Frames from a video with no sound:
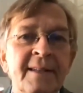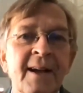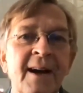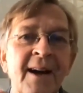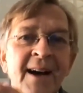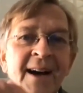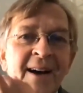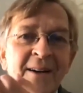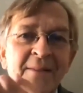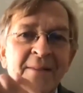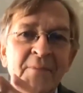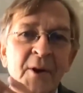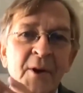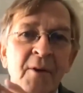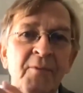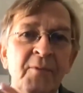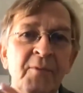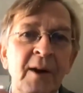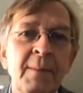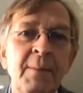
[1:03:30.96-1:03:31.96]

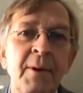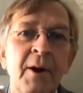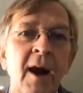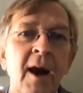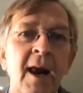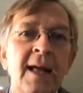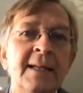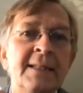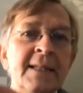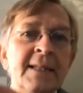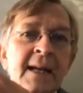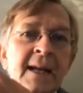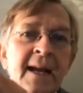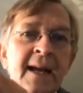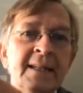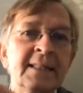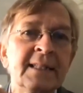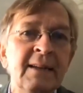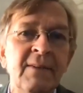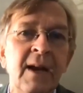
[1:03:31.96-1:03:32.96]
liberalizing
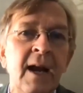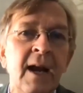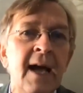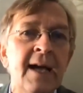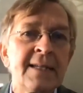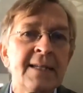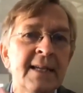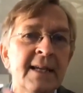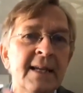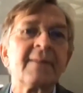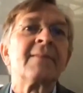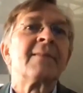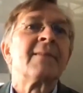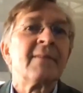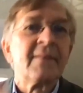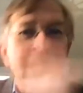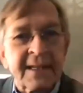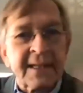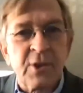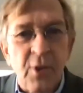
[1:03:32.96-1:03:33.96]
and civilizing,
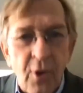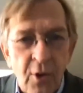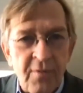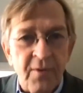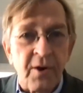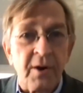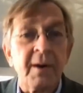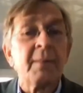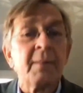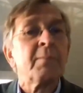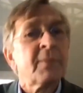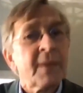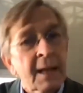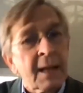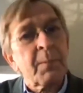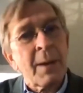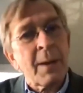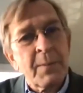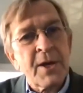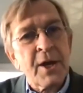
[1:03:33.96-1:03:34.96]
that's over. And
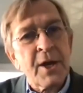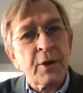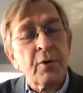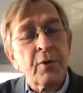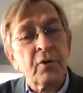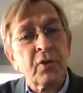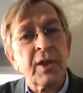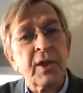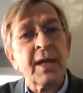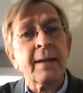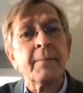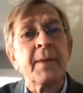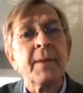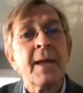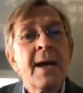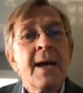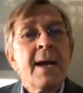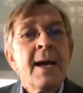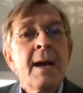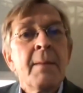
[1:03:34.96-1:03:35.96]
that may be a good thing.
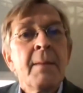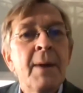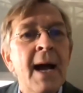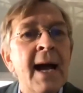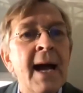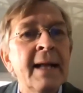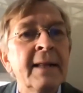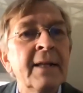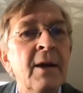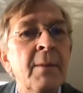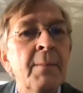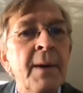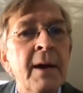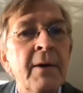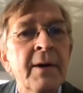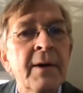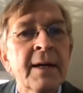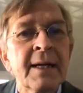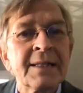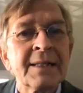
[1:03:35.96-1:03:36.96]
And the
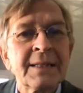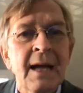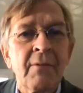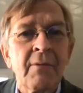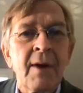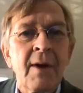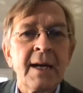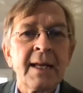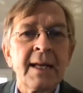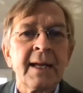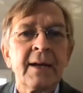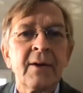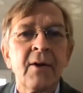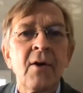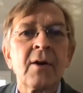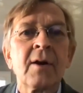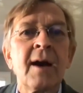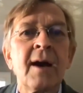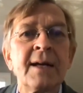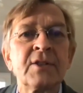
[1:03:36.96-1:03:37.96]
Americans are running in
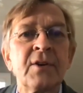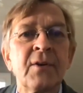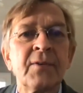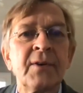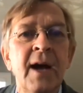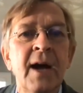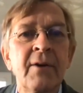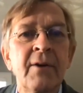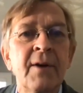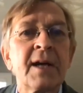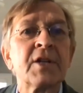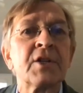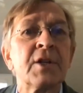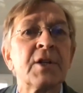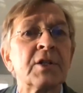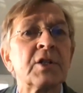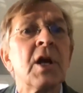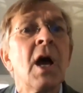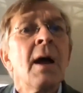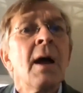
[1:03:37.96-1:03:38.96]
all kinds of
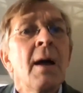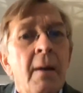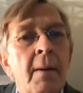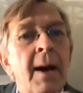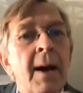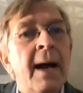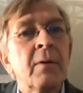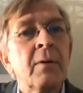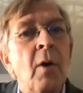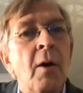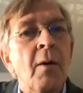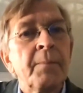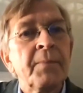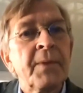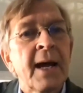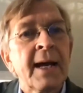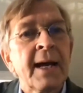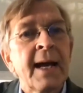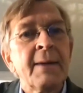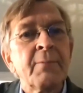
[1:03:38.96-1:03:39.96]
directions. And
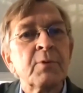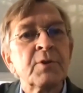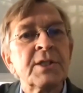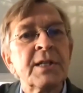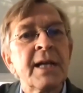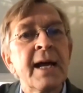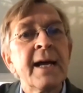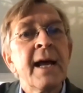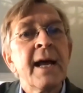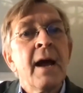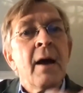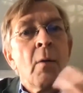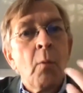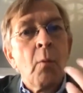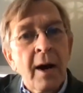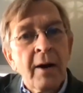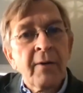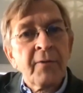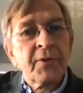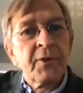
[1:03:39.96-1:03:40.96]
I would say
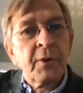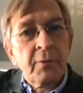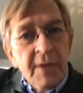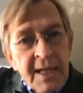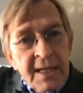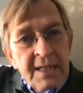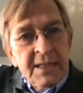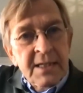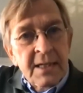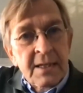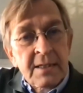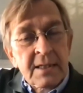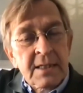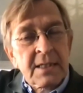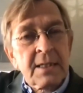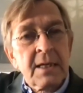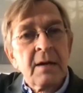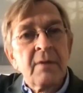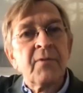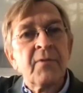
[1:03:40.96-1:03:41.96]
one of the
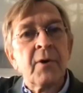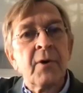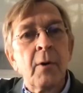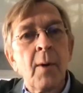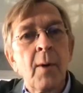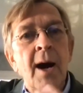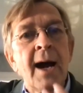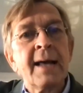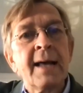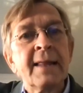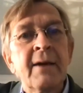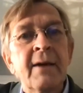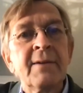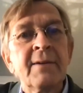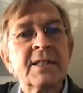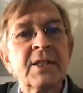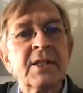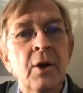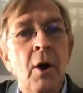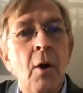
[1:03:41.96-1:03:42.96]
reasons for why there
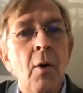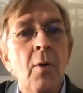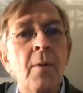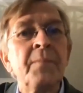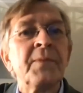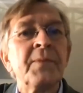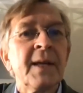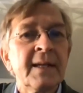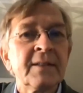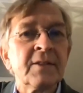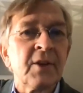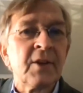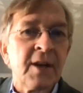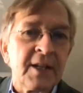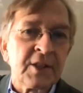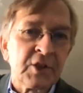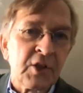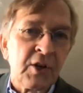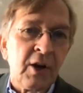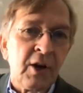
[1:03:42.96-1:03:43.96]
is no
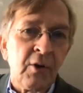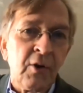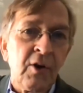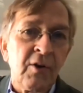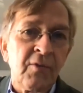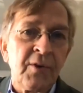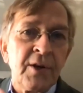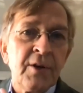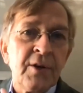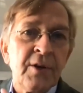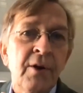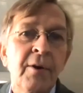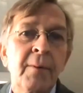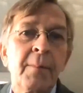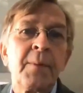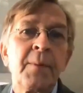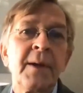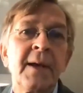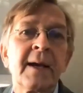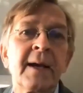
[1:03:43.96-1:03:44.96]
international law of a
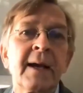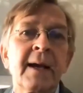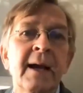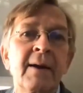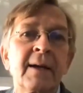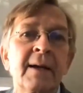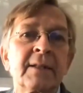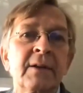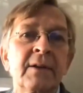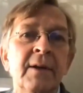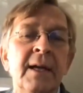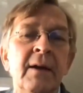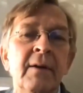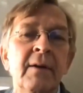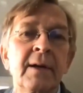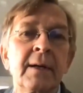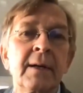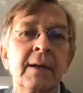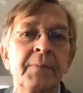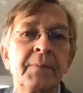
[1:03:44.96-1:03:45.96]
European character
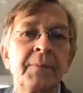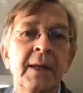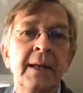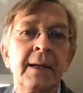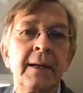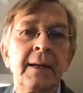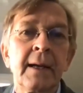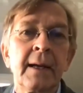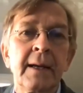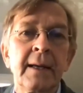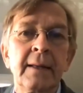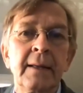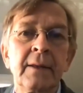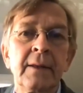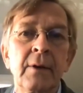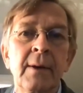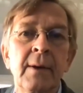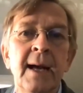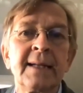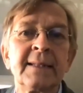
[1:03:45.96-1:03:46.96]
here in
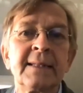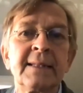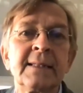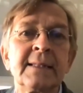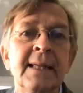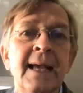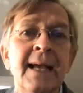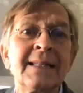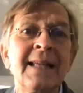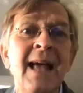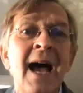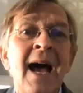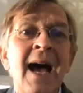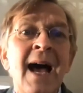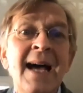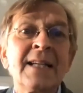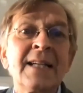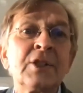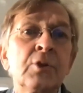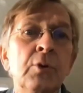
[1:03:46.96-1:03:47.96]
the United States
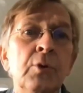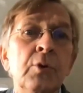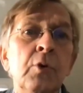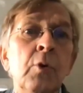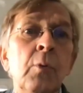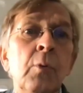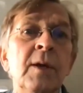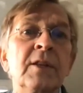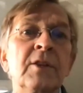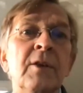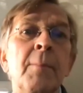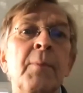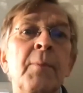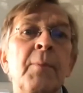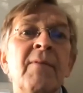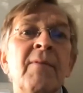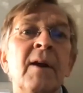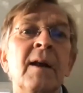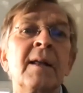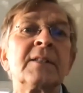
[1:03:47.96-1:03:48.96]
has to do with the
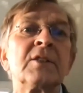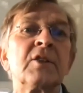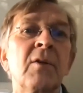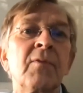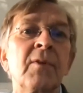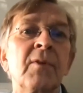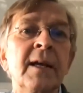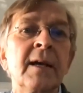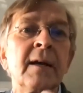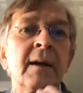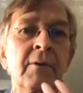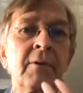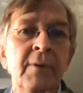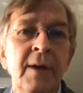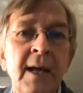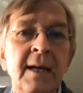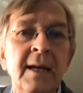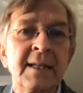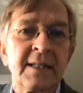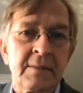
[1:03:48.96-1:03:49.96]
prevalence of legal
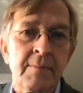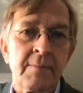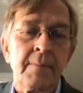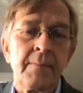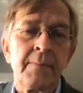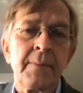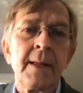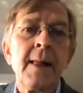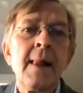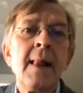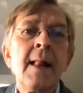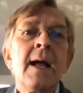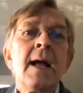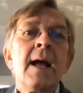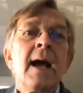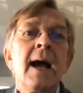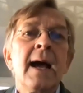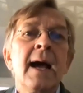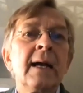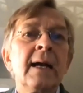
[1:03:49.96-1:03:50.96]
realism.
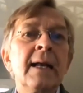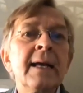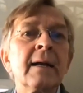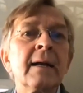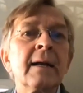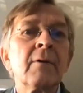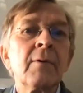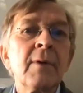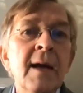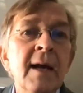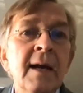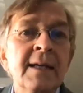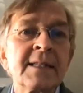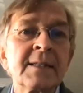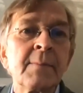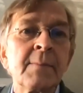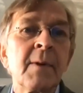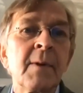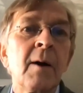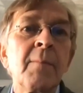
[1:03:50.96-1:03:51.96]
And legal
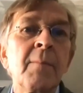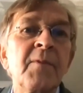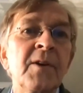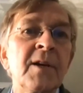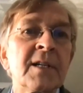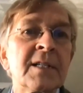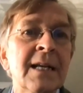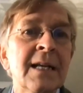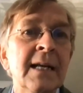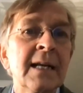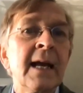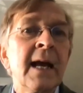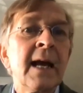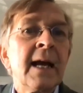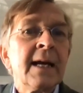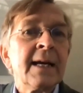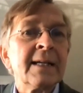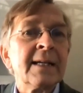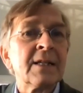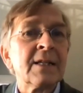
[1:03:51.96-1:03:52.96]
realism obviously
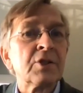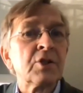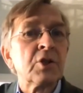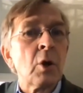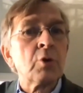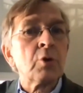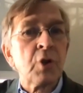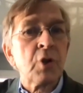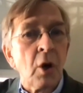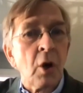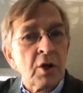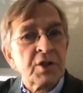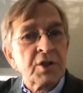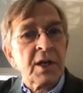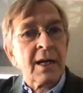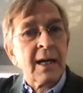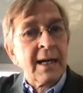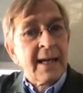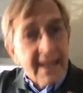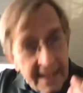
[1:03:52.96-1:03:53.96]
is a
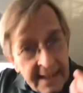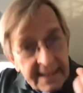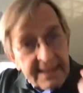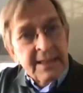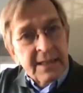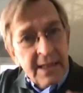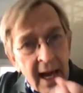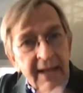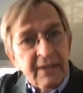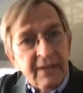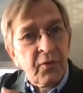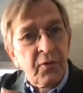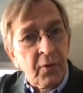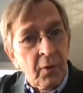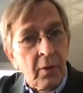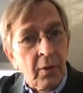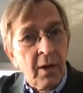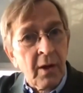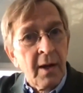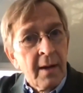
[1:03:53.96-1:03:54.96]
sociologically
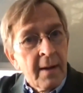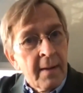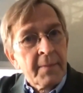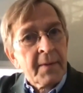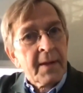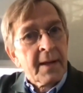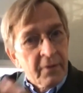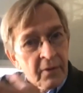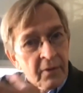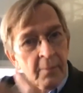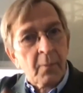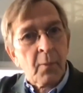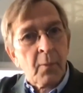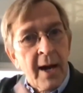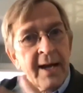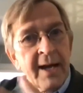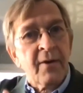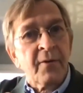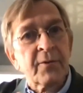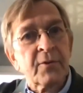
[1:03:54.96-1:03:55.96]
insightful
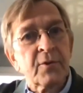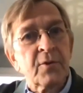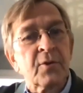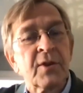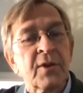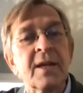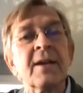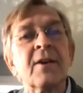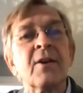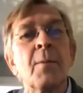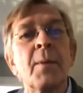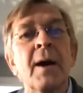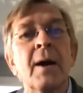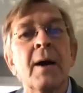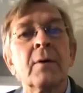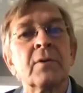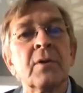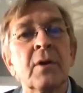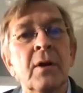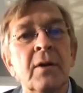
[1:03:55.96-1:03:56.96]
way of to think
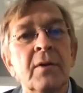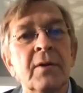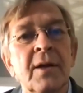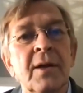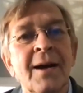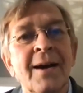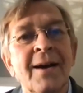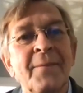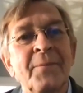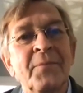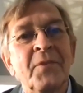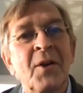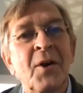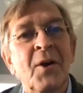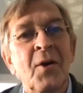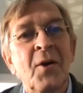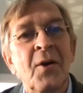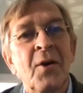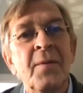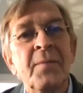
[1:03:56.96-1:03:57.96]
about the
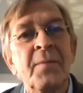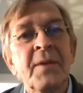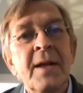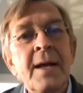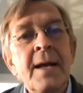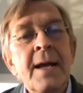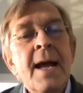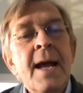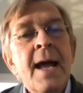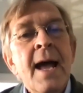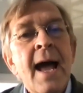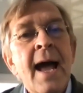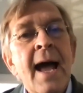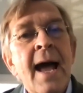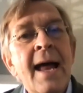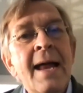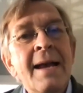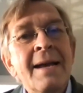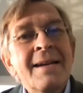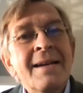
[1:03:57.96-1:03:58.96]
law.
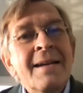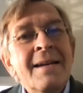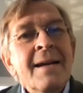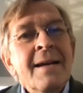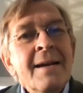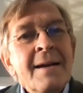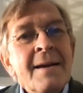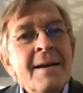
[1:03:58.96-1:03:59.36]
And